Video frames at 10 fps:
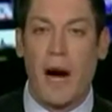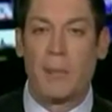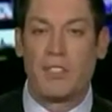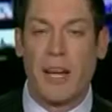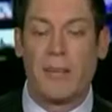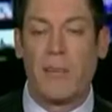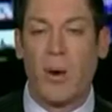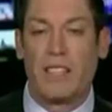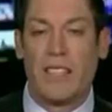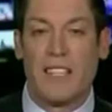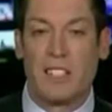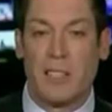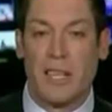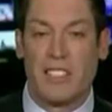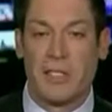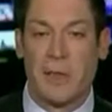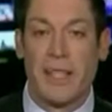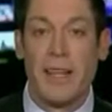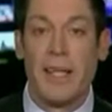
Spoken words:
upset in presidential history.